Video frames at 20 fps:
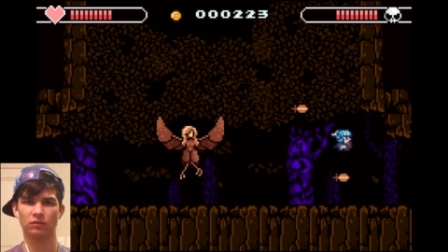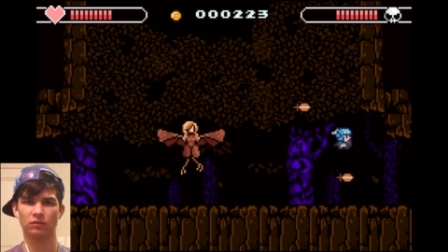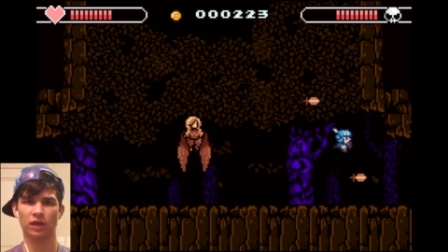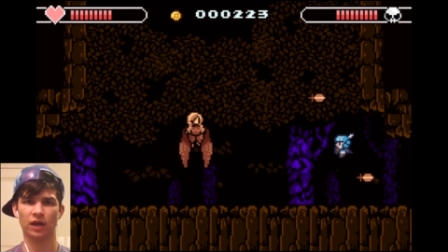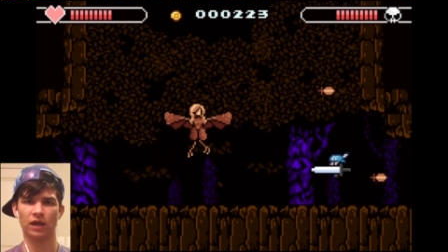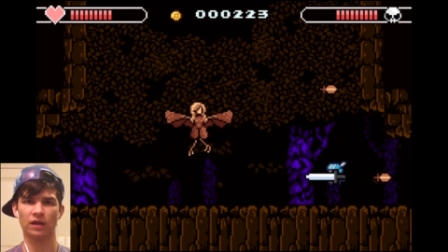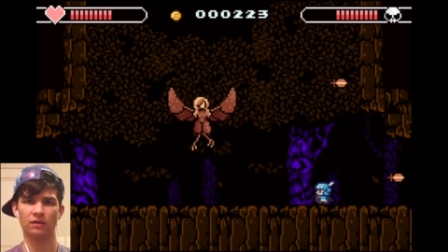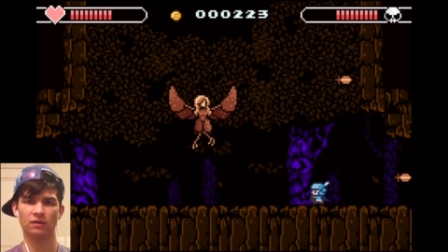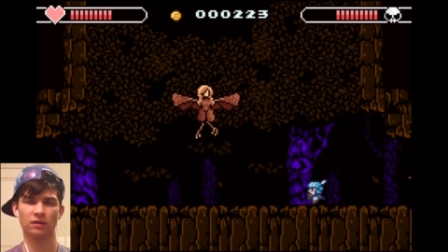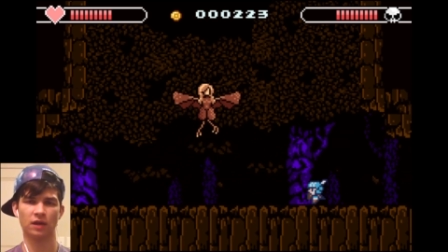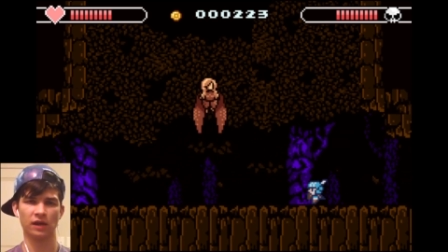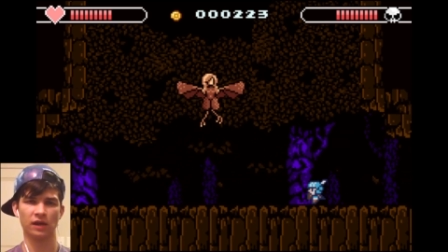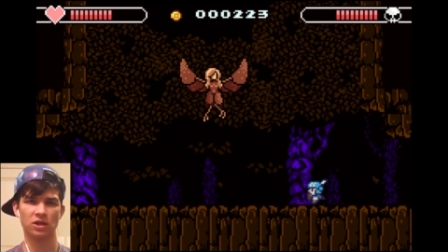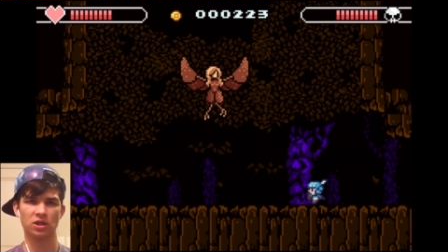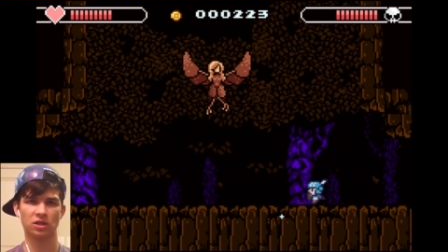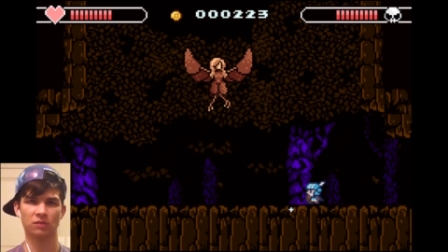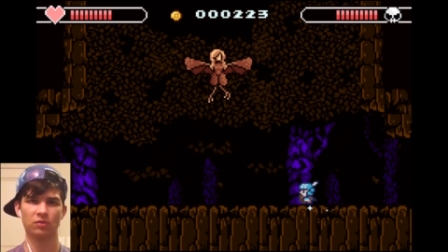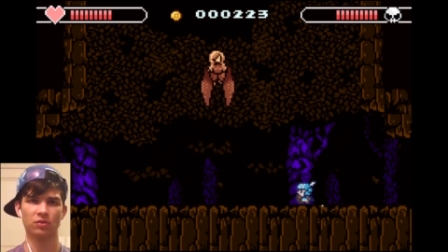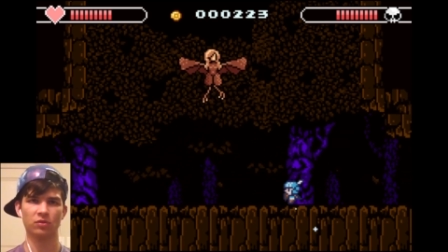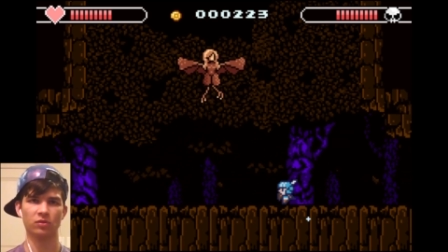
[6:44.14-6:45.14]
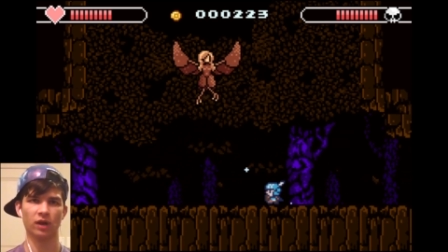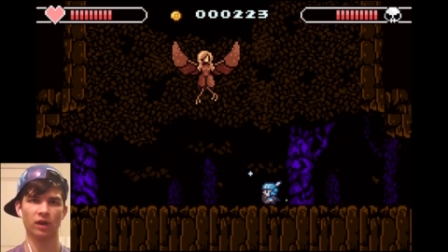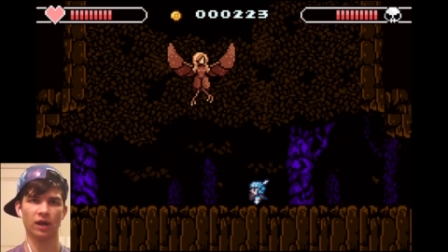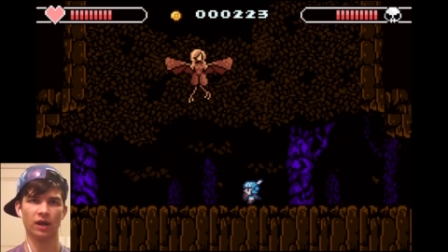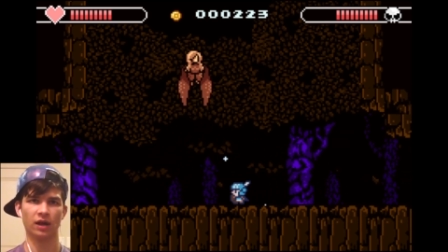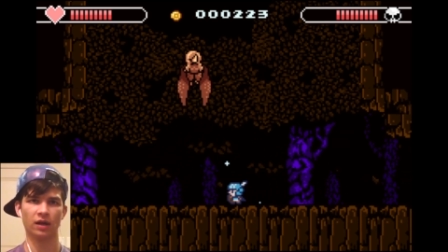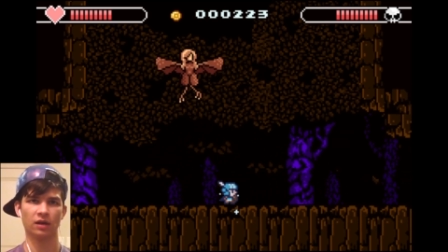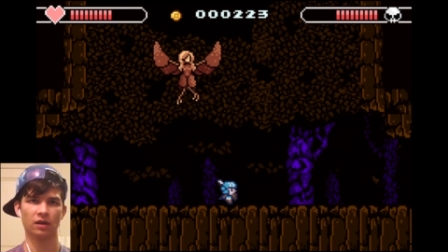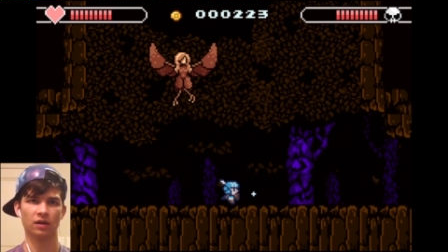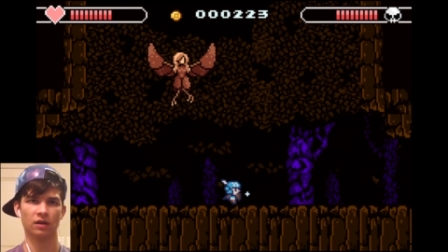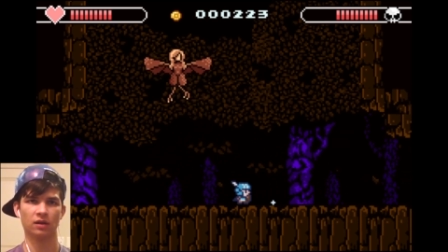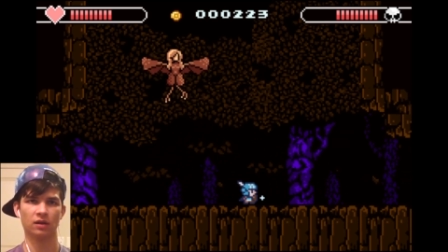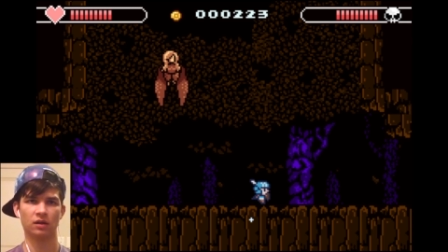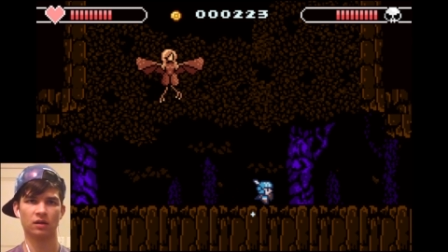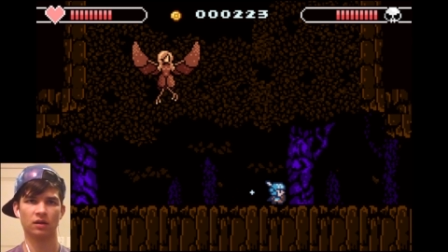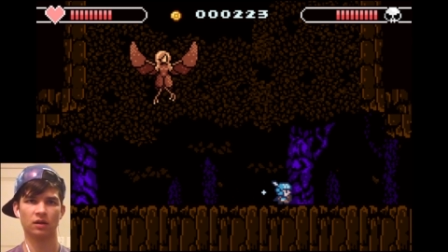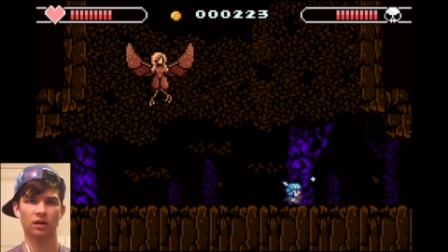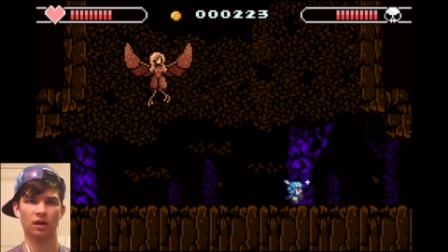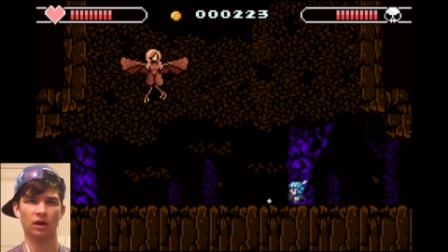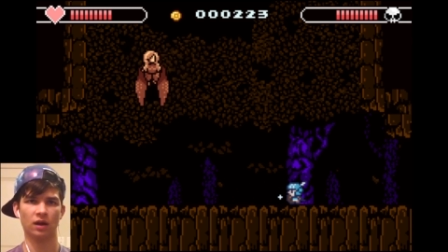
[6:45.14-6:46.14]
Okay, I can jump through that.
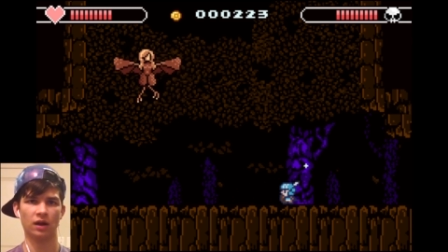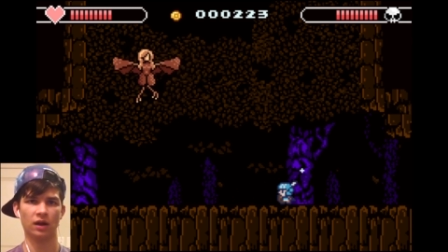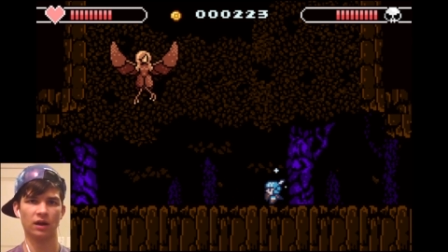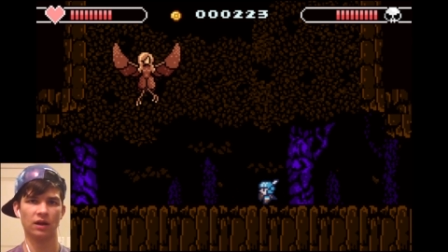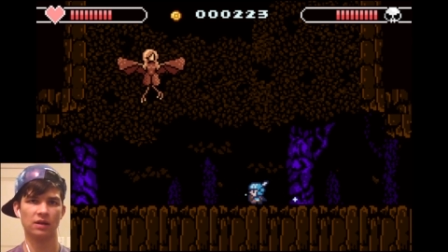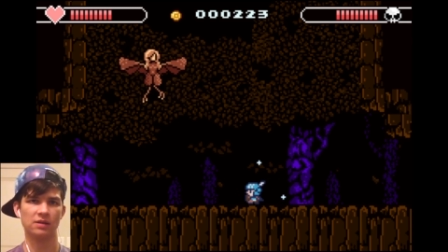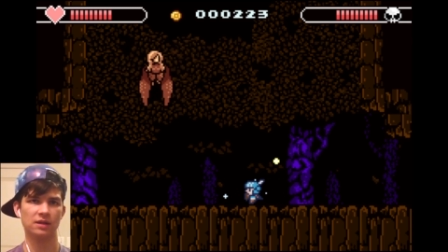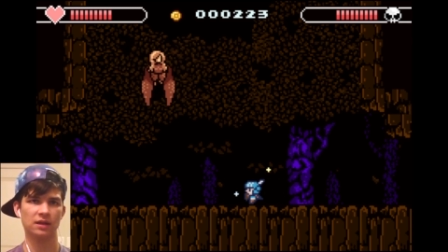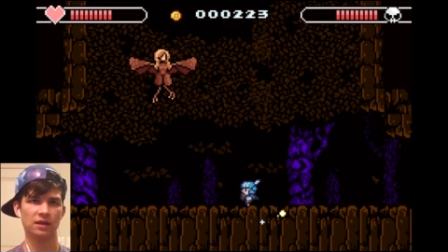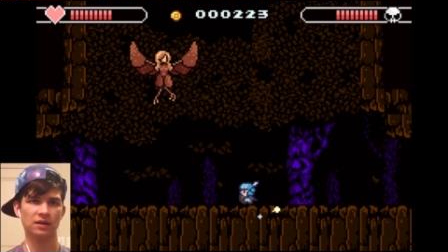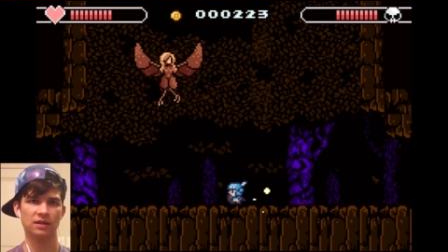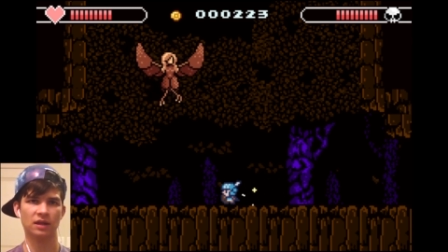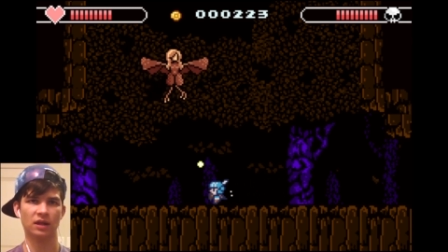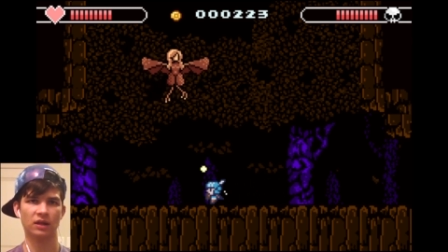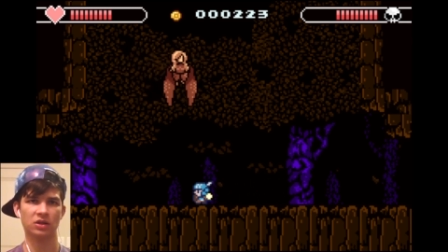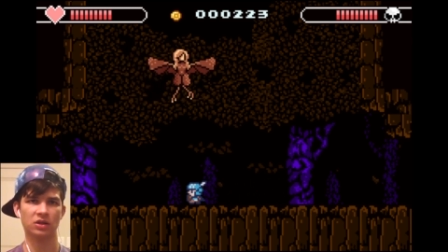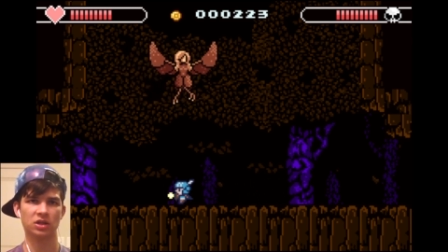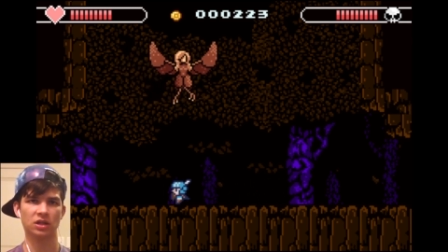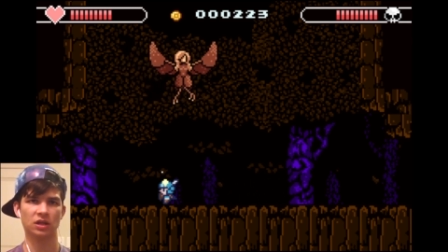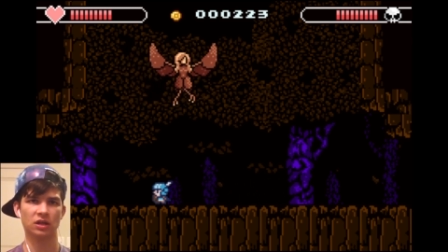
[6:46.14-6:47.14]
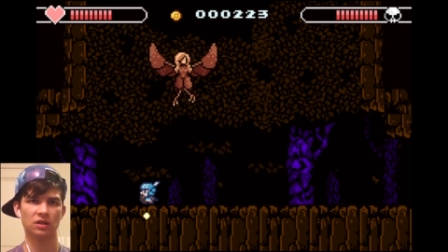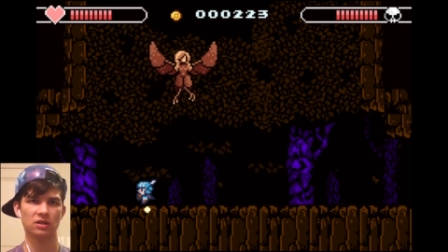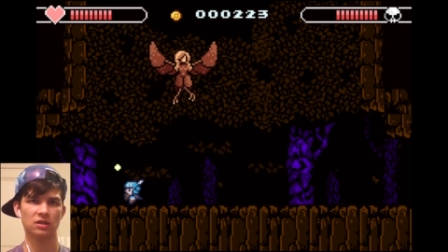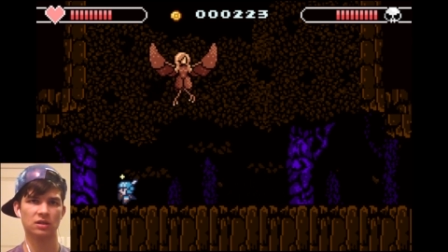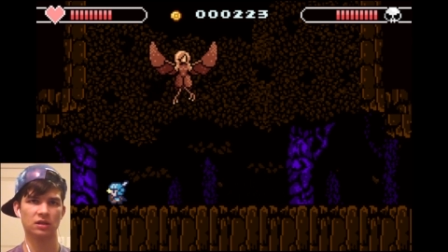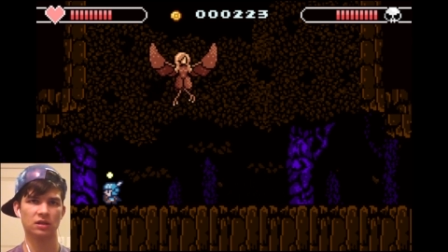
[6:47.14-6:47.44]
Alright, that's not- is that all she does?